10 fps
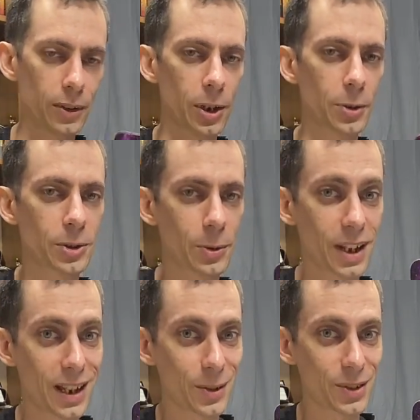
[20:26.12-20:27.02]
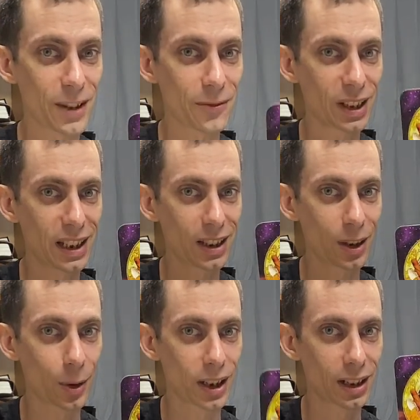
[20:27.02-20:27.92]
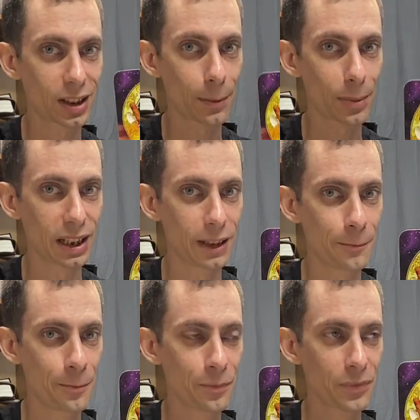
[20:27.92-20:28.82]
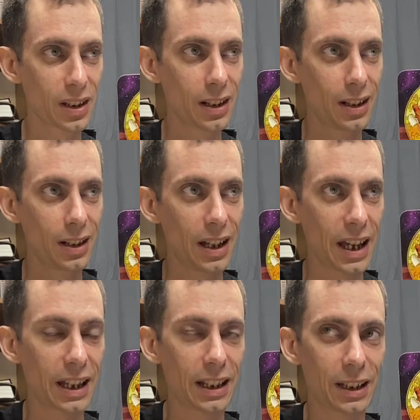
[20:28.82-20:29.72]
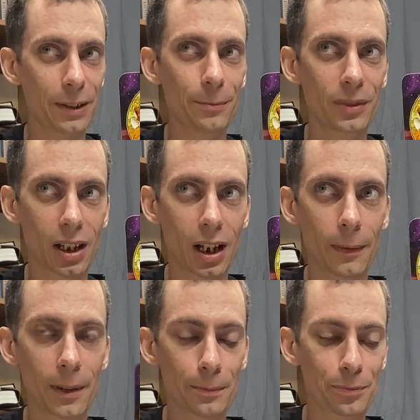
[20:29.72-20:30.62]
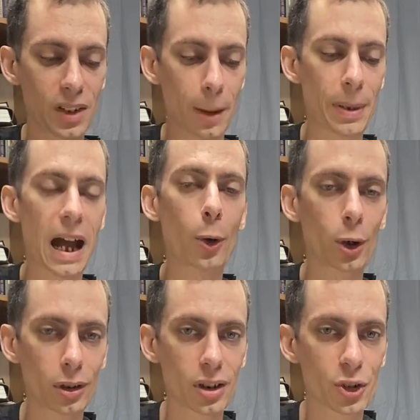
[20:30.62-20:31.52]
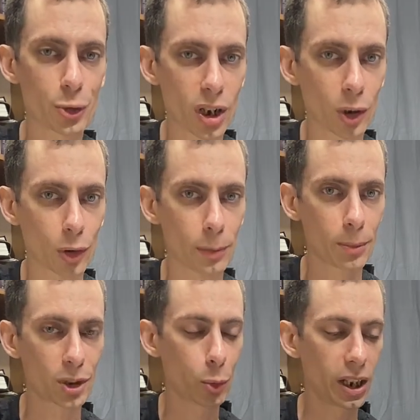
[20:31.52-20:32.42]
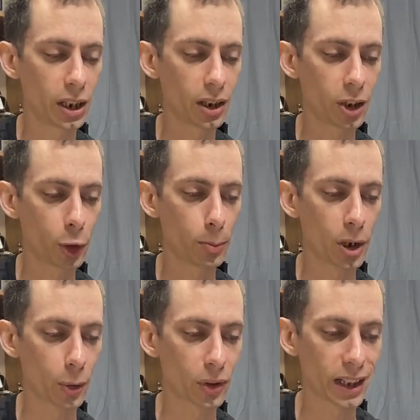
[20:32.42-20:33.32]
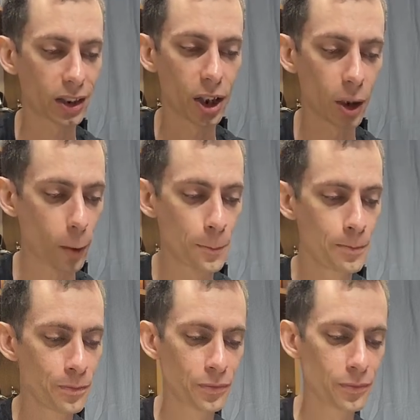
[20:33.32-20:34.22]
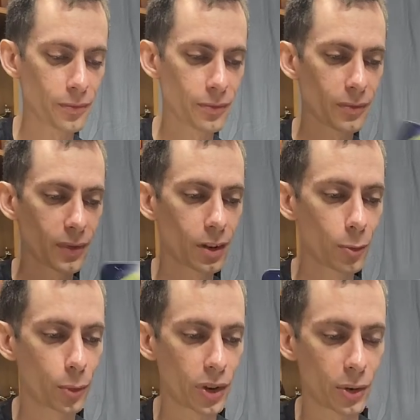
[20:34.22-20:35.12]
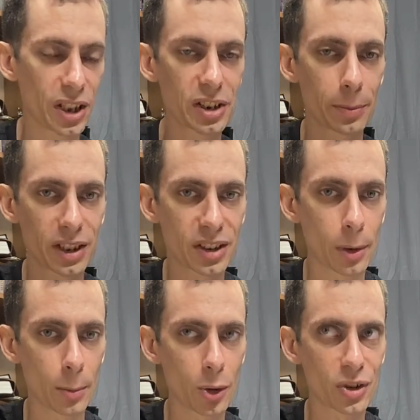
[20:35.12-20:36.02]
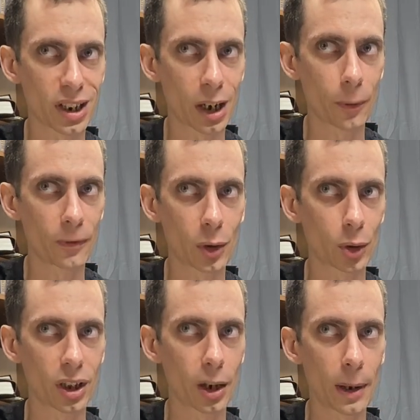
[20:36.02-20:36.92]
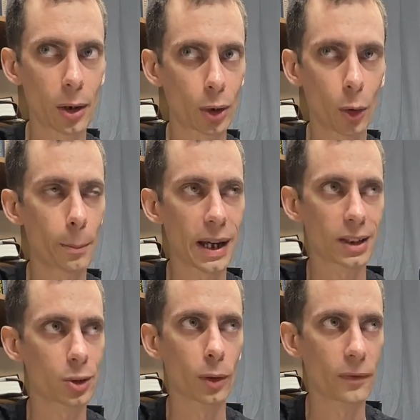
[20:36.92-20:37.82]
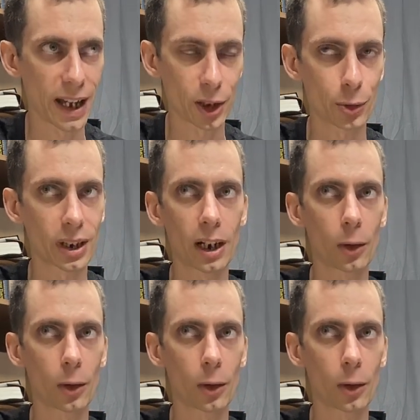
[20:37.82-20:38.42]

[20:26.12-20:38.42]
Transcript: So yeah, there's definitely going to be a power struggle between you both. Like, no, there needs to be some emotion. I don't feel good about going back to a factory.